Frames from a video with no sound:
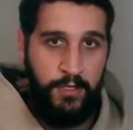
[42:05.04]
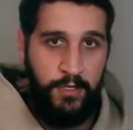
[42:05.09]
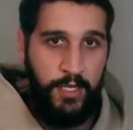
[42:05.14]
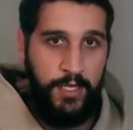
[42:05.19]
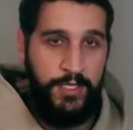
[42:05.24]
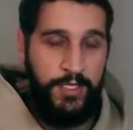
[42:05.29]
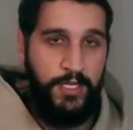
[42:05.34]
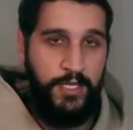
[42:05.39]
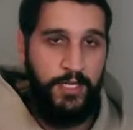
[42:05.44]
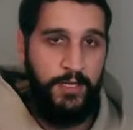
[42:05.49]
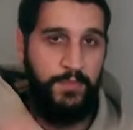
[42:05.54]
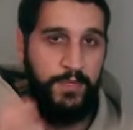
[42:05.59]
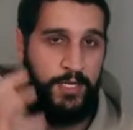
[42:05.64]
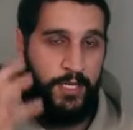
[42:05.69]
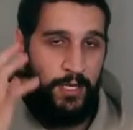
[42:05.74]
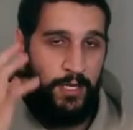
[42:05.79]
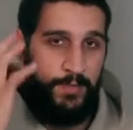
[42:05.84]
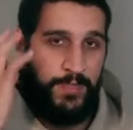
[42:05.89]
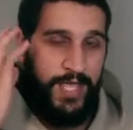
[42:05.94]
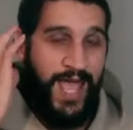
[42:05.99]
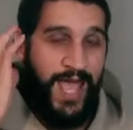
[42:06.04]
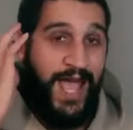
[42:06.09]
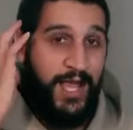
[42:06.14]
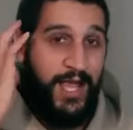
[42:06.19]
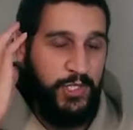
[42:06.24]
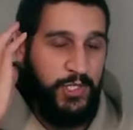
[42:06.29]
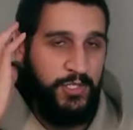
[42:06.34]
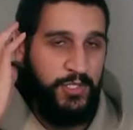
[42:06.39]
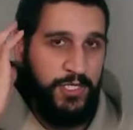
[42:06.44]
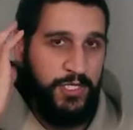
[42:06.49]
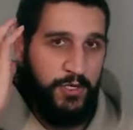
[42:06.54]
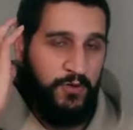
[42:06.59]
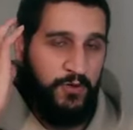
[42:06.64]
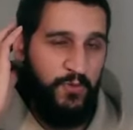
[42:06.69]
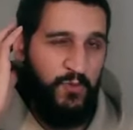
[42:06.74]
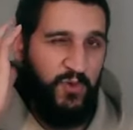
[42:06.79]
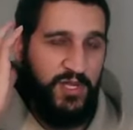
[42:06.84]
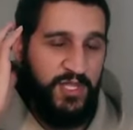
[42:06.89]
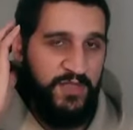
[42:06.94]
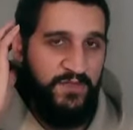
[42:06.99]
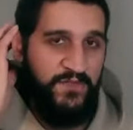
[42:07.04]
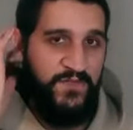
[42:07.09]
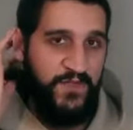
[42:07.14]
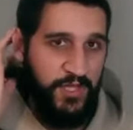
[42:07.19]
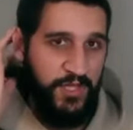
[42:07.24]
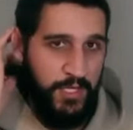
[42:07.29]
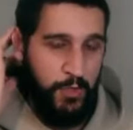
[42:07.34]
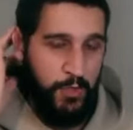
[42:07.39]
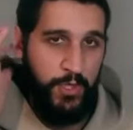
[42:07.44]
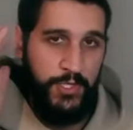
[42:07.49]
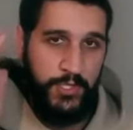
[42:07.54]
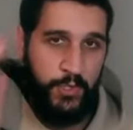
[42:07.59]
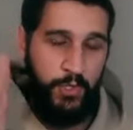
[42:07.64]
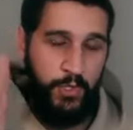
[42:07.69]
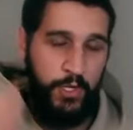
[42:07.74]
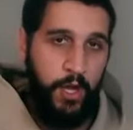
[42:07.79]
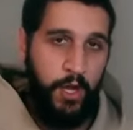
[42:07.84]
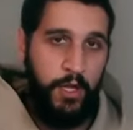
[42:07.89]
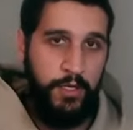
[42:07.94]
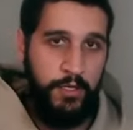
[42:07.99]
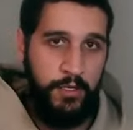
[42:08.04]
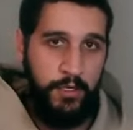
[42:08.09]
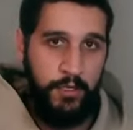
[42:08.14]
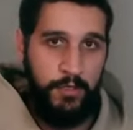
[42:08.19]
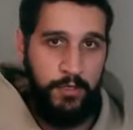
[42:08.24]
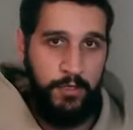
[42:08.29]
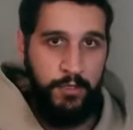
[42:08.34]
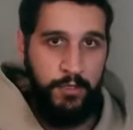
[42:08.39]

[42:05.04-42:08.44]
until it becomes actually you're really feeling what's going on here.